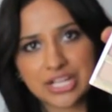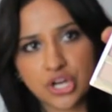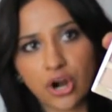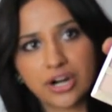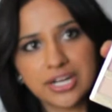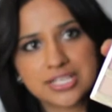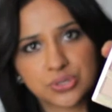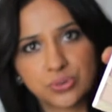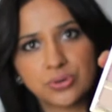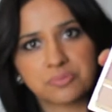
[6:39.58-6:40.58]
Tarte is
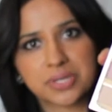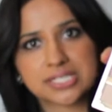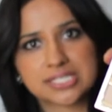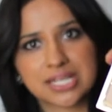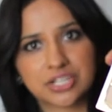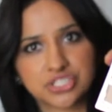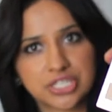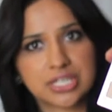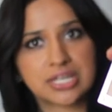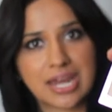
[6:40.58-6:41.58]
cool because it's
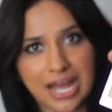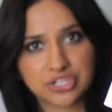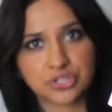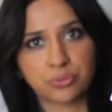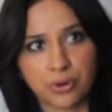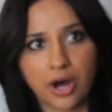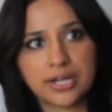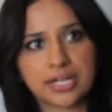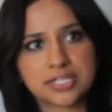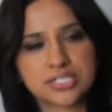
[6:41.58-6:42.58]
actually natural
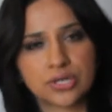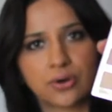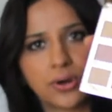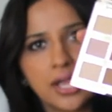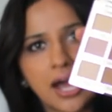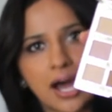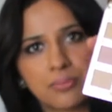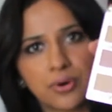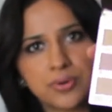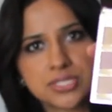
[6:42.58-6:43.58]
product. So
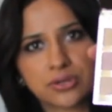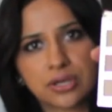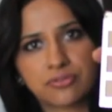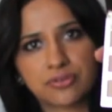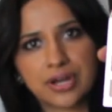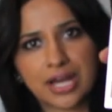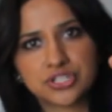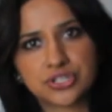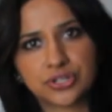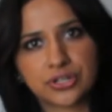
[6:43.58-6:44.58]
I'm always looking for
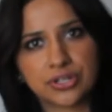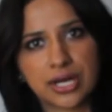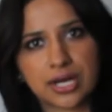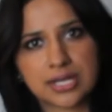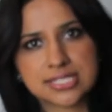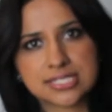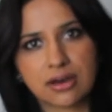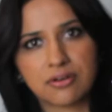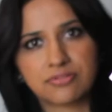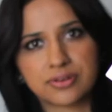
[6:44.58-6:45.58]
natural
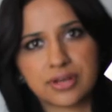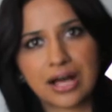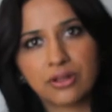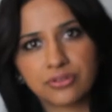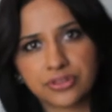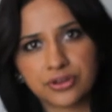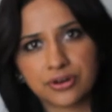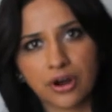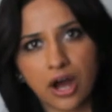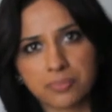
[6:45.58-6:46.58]
stuff and
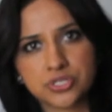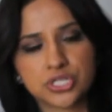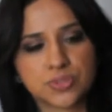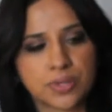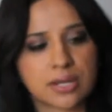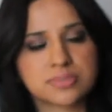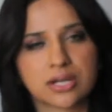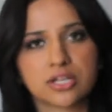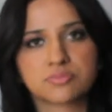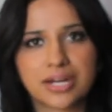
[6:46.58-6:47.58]
healthier options when it comes to
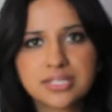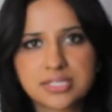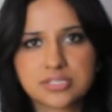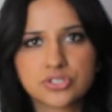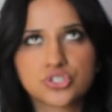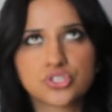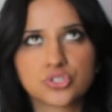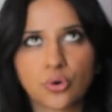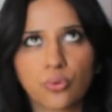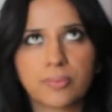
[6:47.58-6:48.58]
cosmetics, because there's
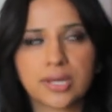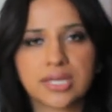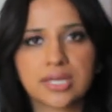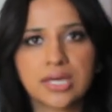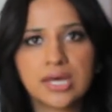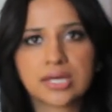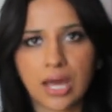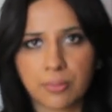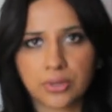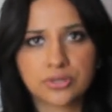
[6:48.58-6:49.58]
so many
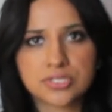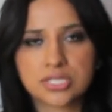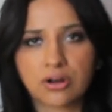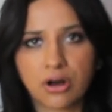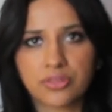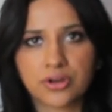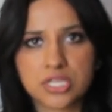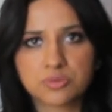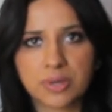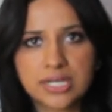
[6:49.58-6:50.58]
chemicals in all the
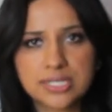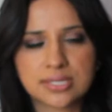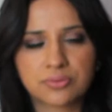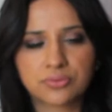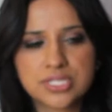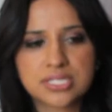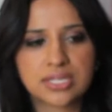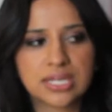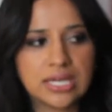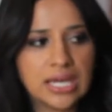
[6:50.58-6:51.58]
cosmetics. And
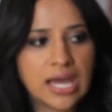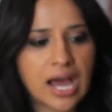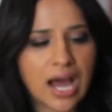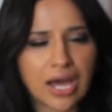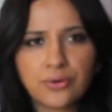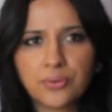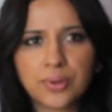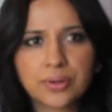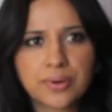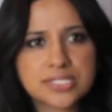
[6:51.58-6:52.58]
recently, I don't know
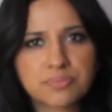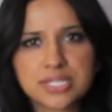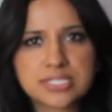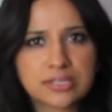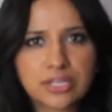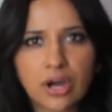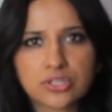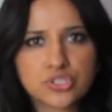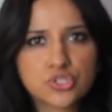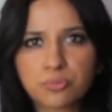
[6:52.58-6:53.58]
what it was, it basically
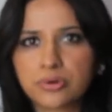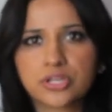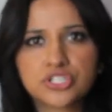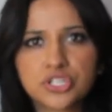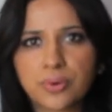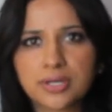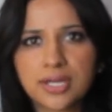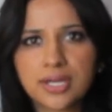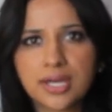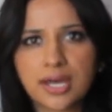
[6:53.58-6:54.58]
got super itchy one
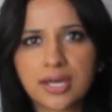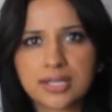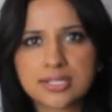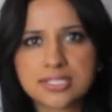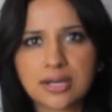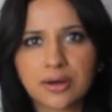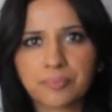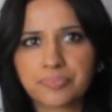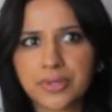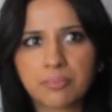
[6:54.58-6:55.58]
day,
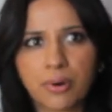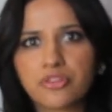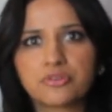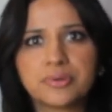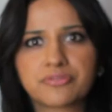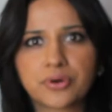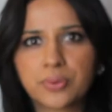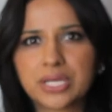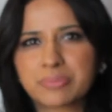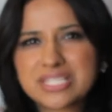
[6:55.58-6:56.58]
and it bothered me for a week.